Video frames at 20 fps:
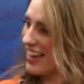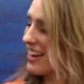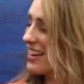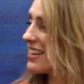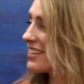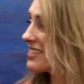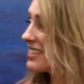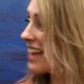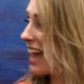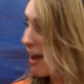And
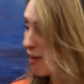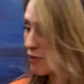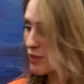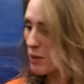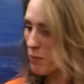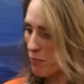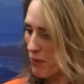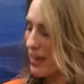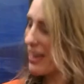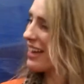
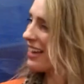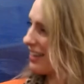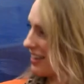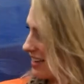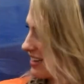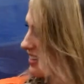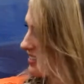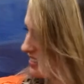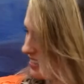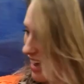
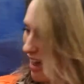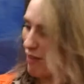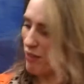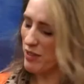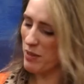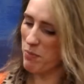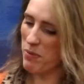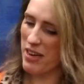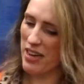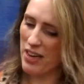it doesn't have
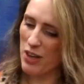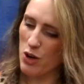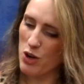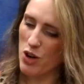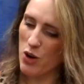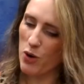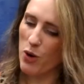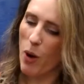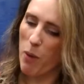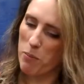to be, you
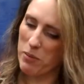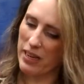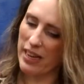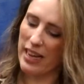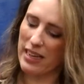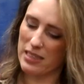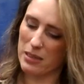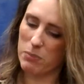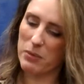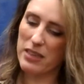know,
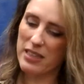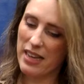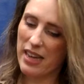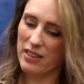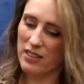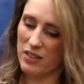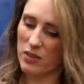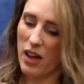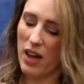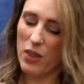complicated, but
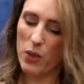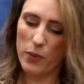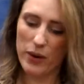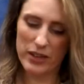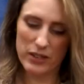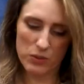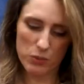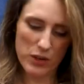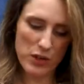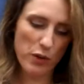yes,
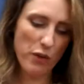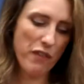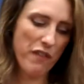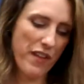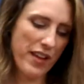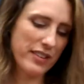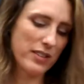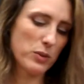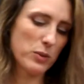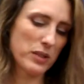otherwise when you're
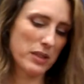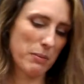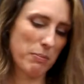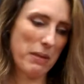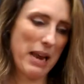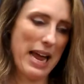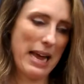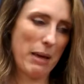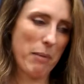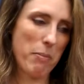faced with the
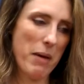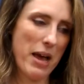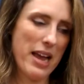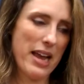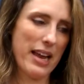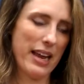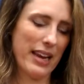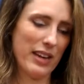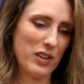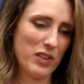blank
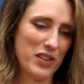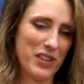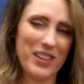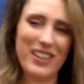page,